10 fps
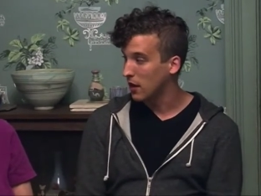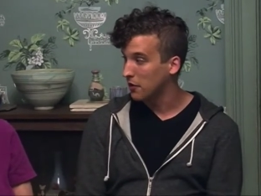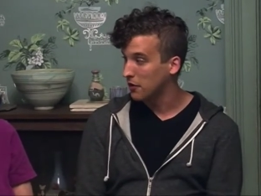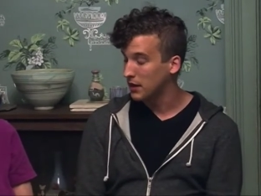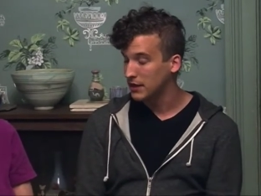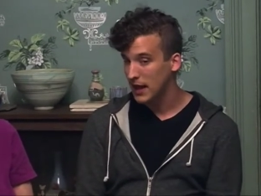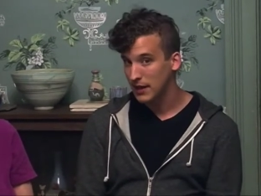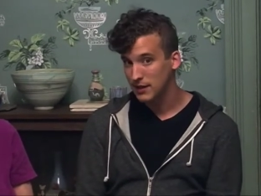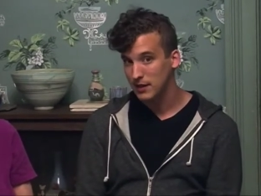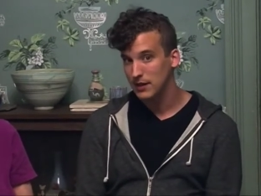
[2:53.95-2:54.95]
under the
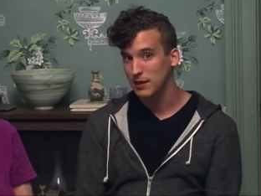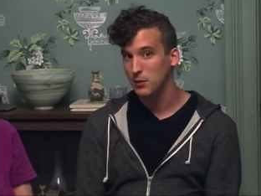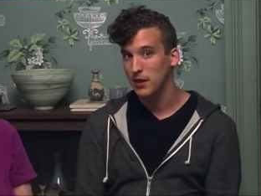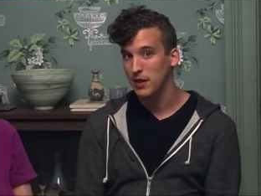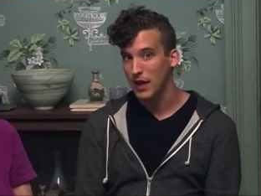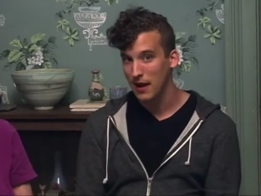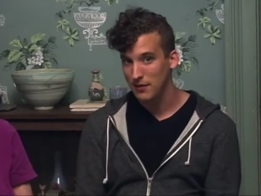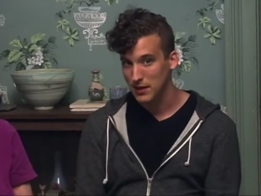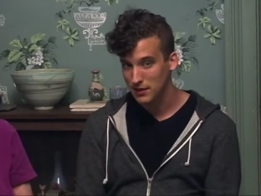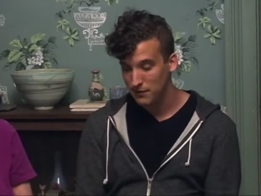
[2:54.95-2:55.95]
tent is when they
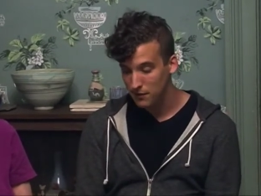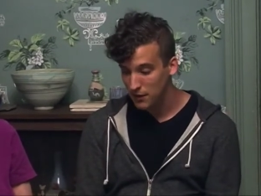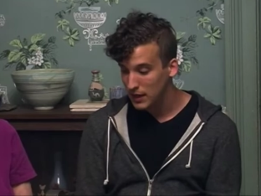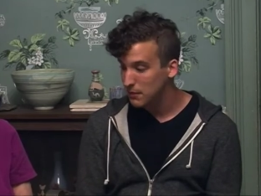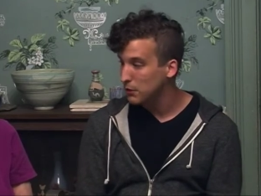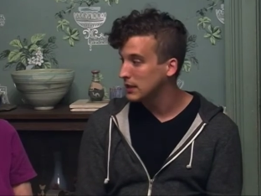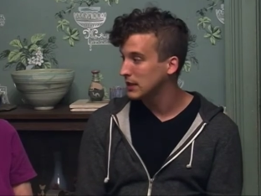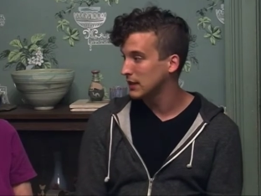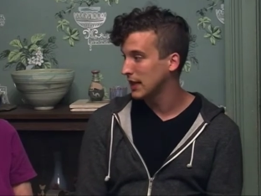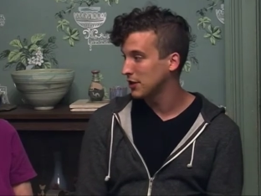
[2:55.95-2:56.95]
have this free
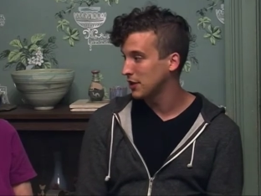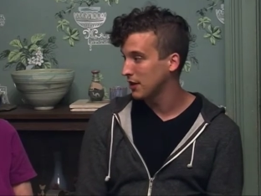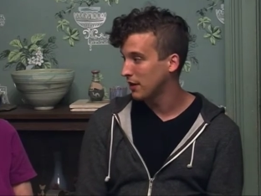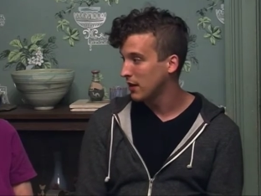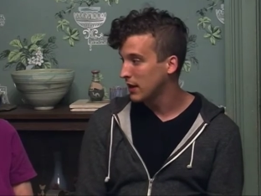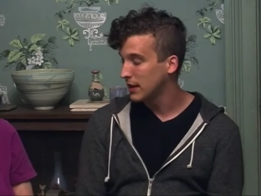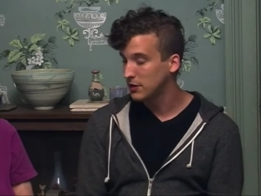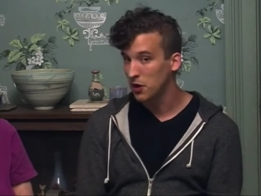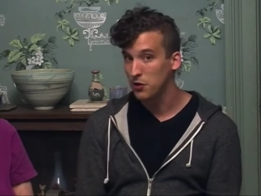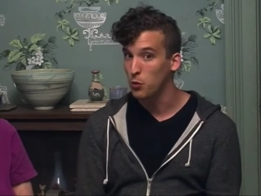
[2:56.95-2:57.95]
presentation. It's
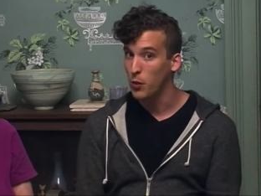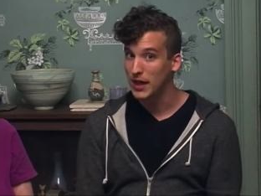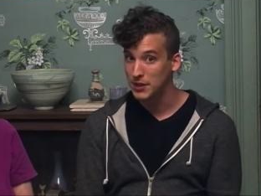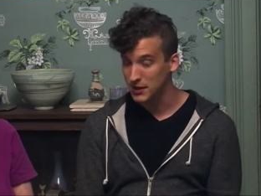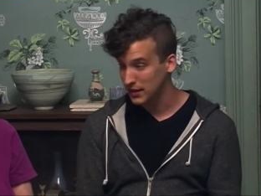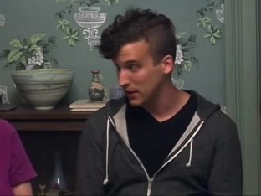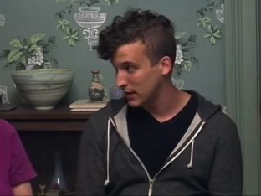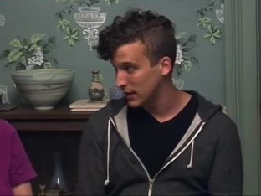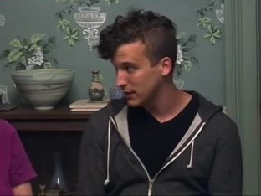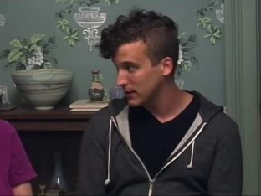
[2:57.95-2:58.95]
called the Wedge
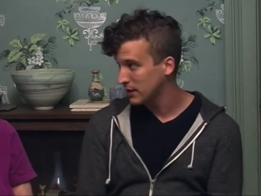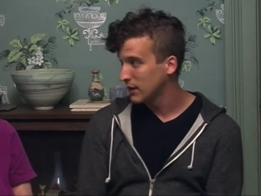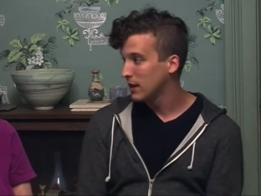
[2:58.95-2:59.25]
Series.